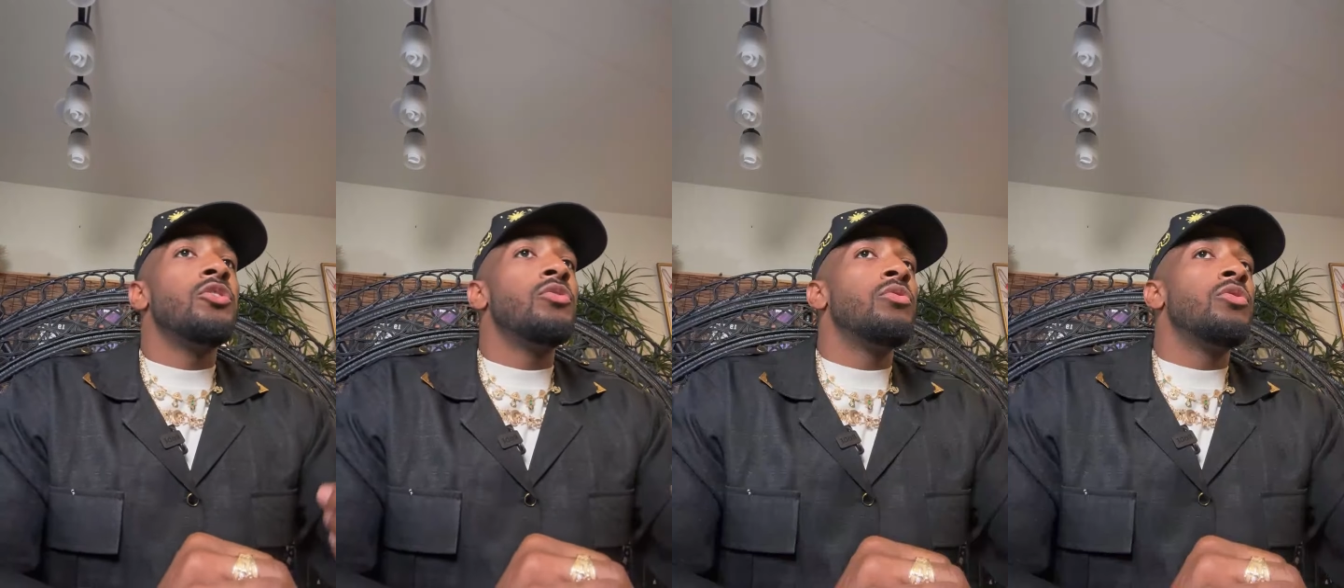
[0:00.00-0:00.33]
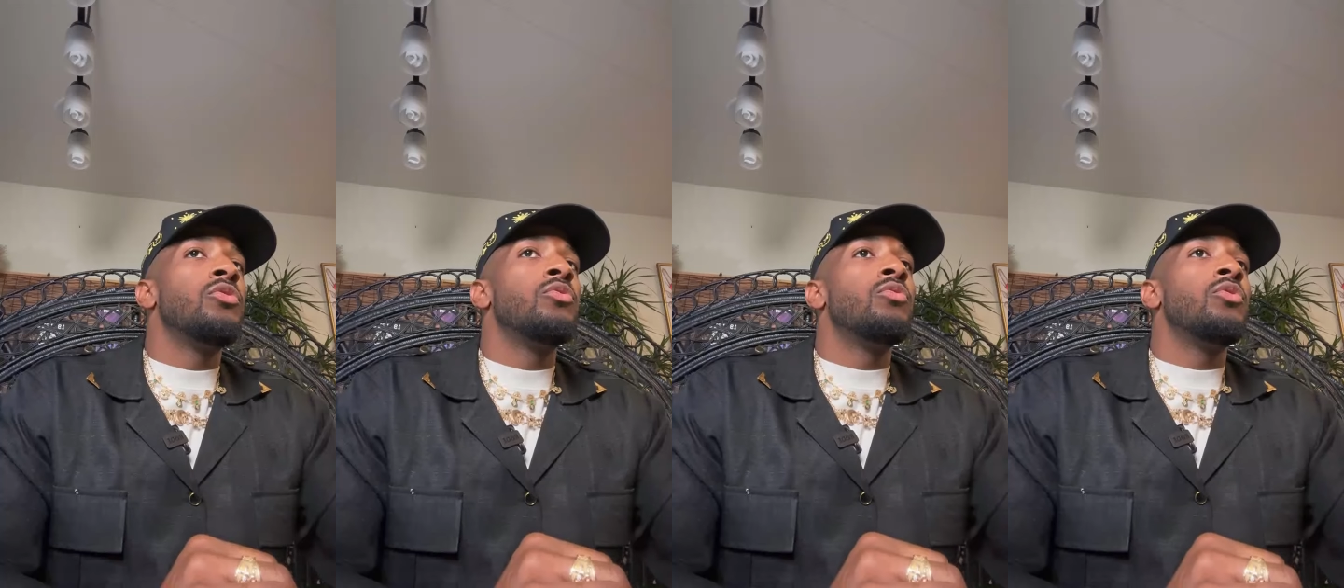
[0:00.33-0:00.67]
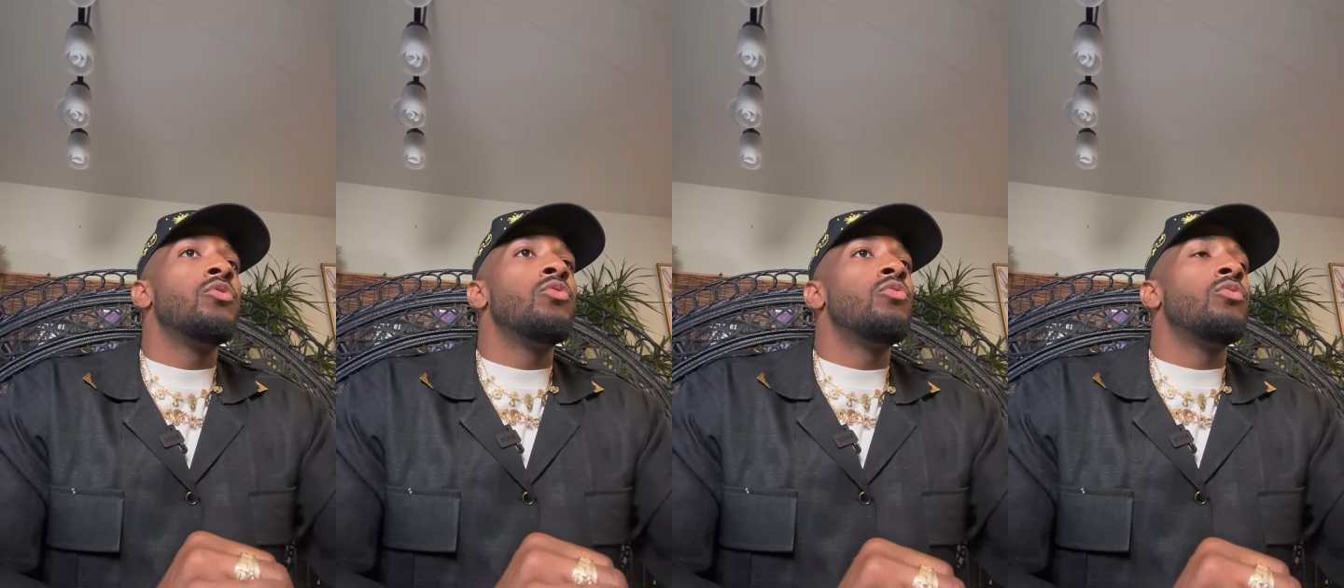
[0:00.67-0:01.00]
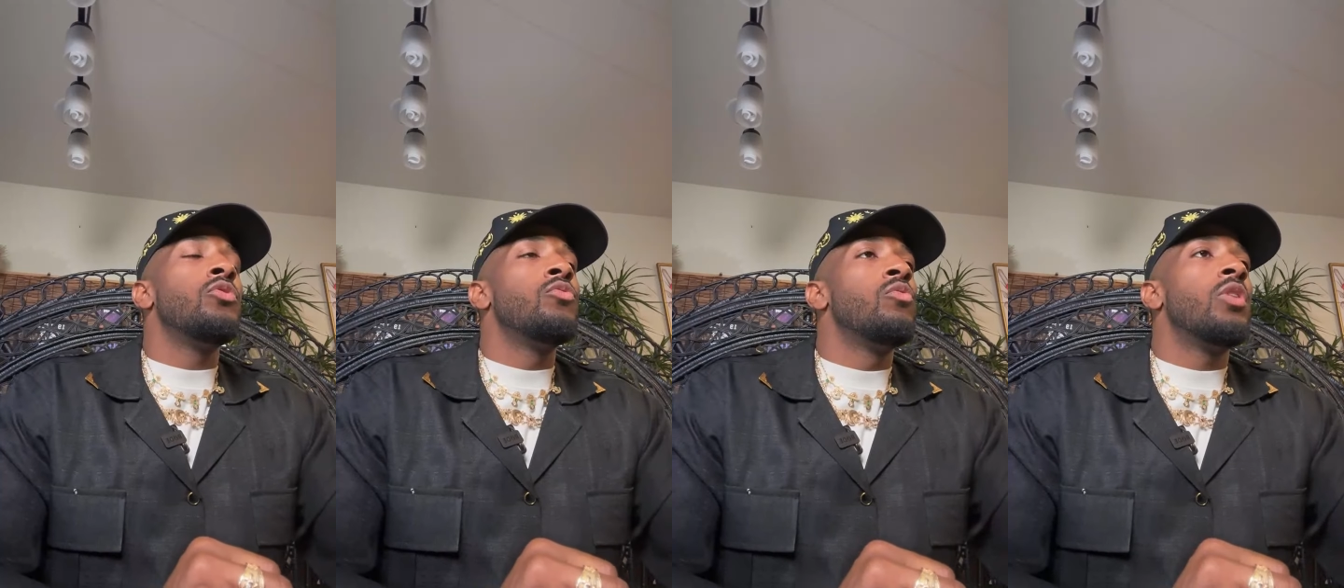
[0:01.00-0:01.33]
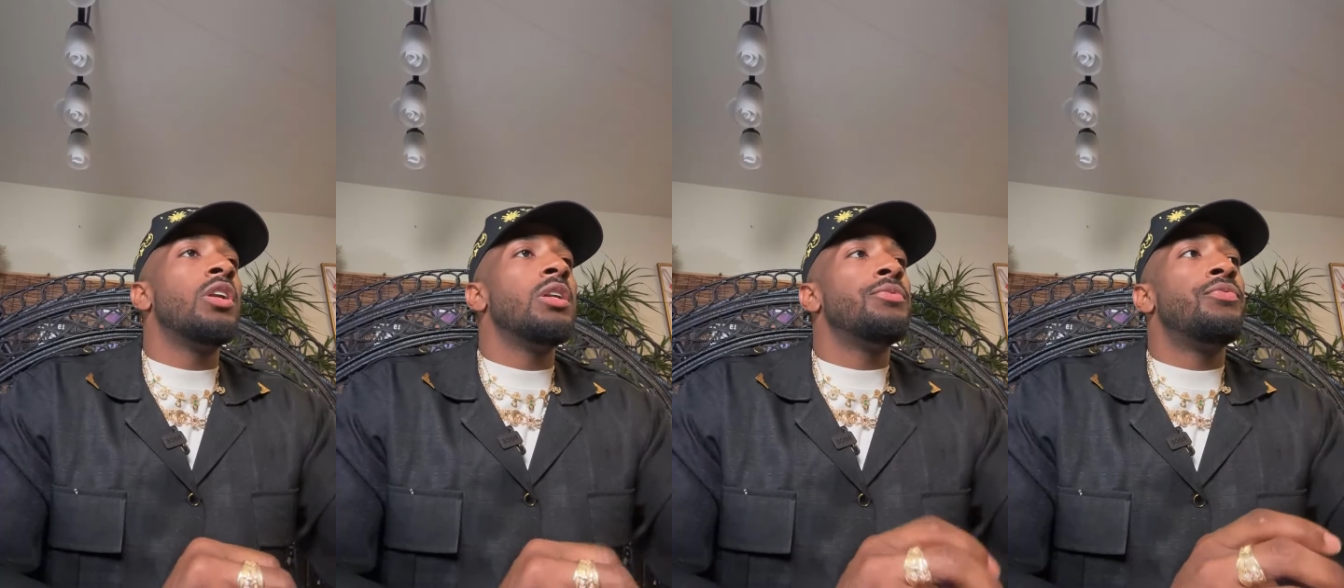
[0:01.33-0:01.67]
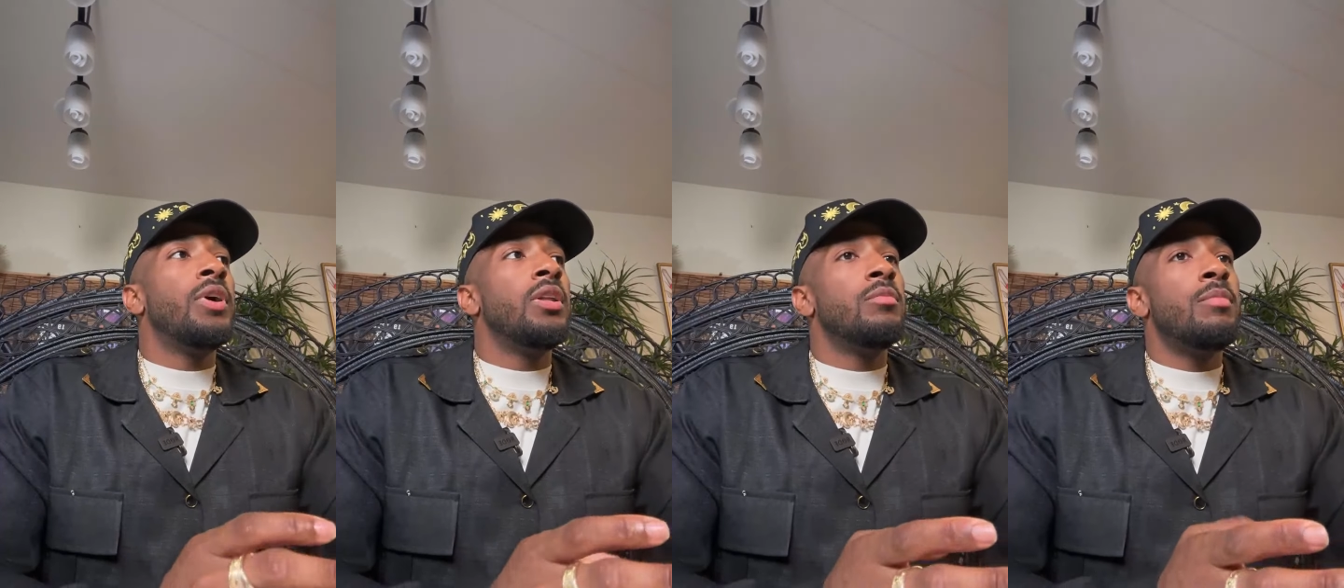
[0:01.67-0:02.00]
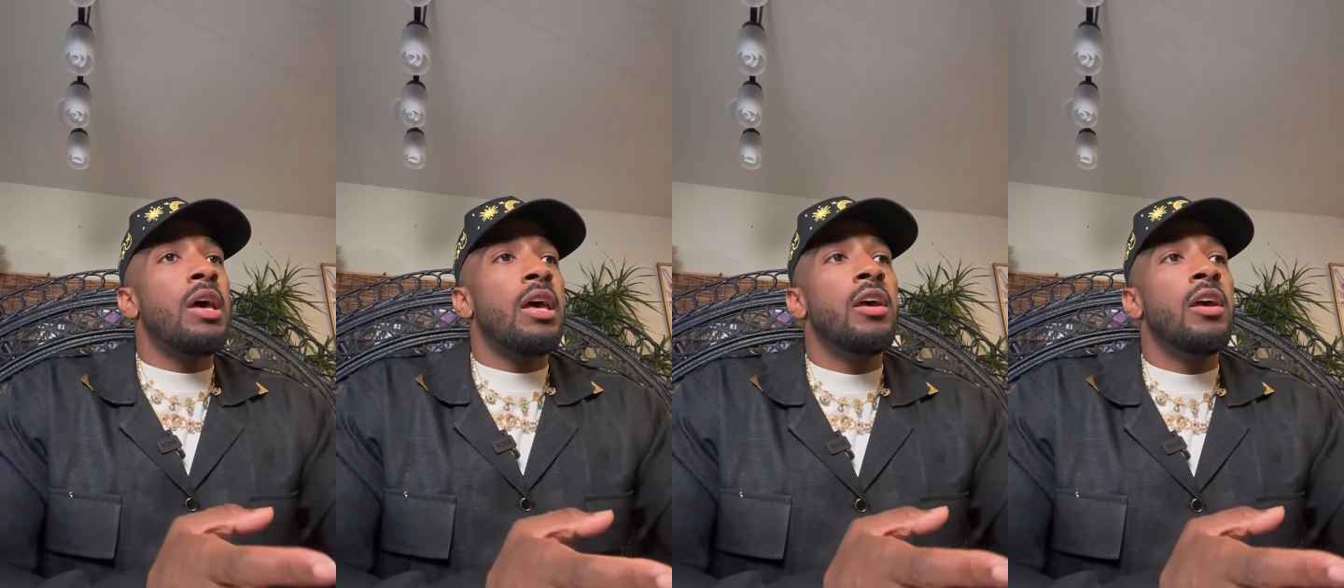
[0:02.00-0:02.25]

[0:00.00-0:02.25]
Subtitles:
You want to develop